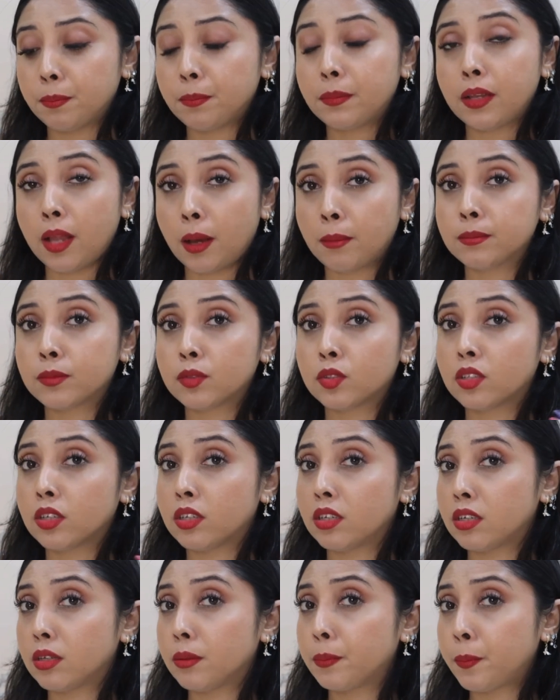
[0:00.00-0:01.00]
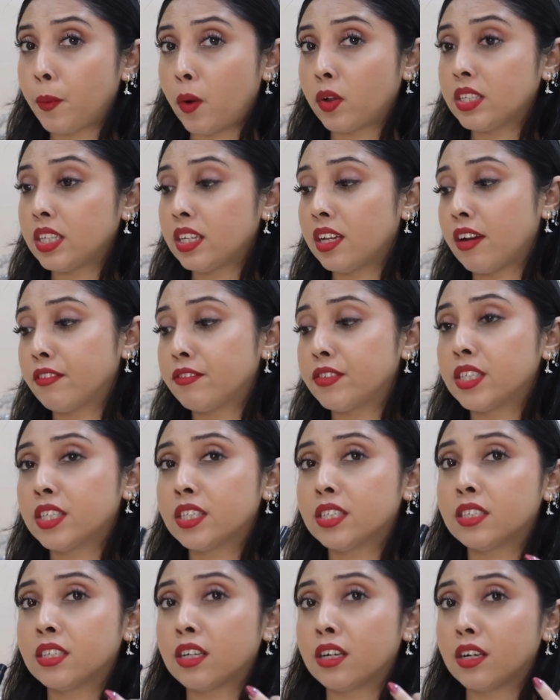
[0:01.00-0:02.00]
Plum's Body
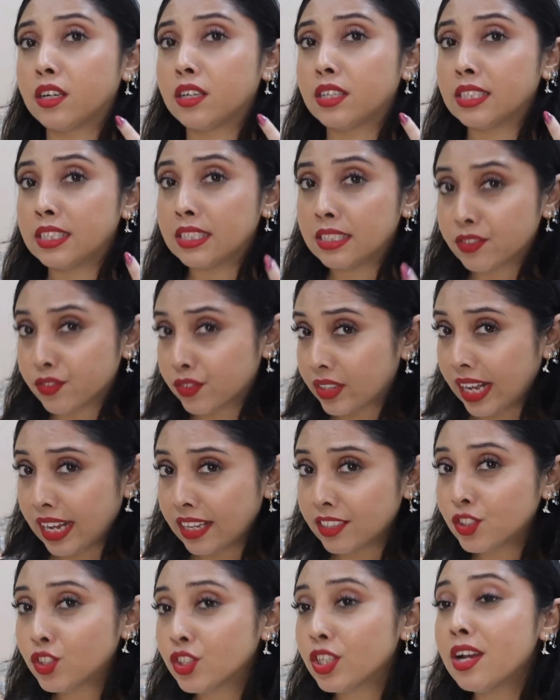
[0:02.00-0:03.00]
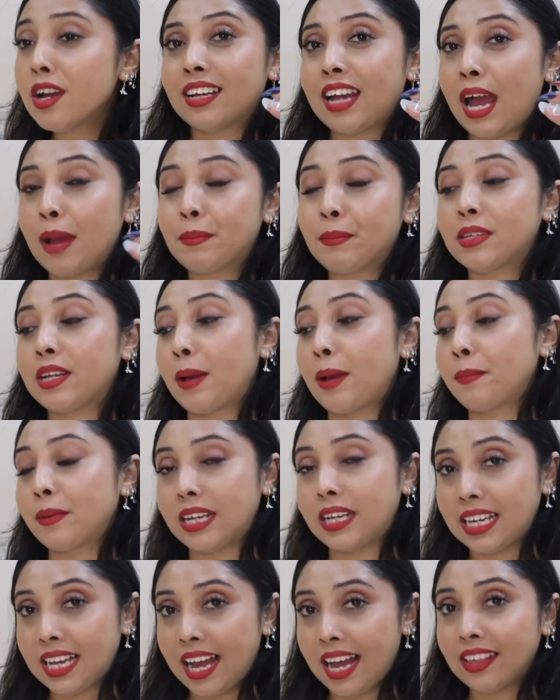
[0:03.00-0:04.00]
Lovin' range. I'm
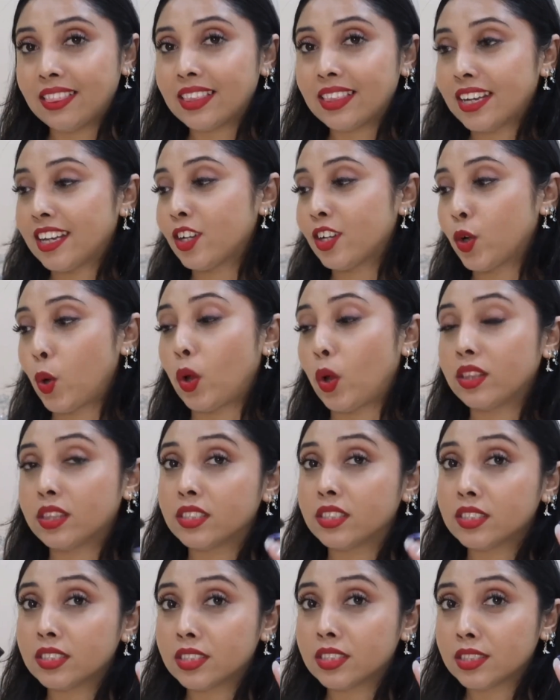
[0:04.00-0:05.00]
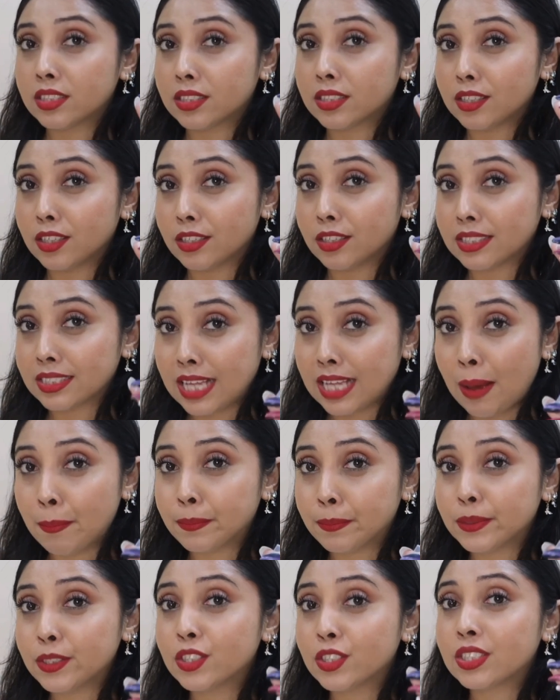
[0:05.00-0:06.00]
glad that I got this
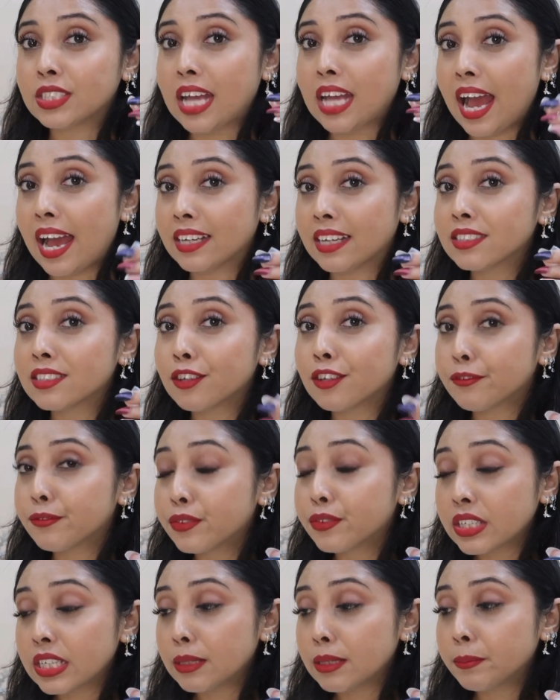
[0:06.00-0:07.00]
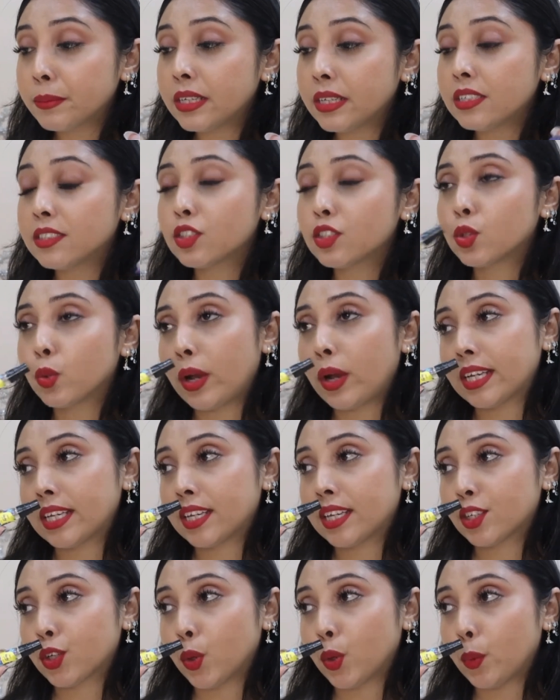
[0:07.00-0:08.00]
samples as freebies so I
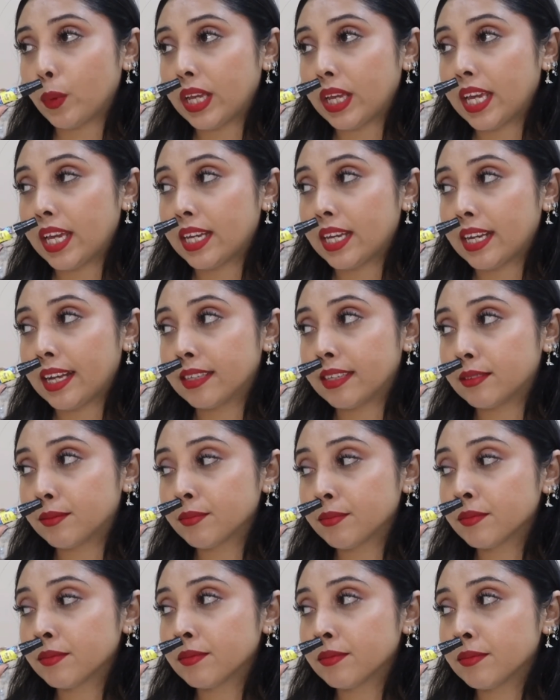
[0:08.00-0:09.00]
can go ahead and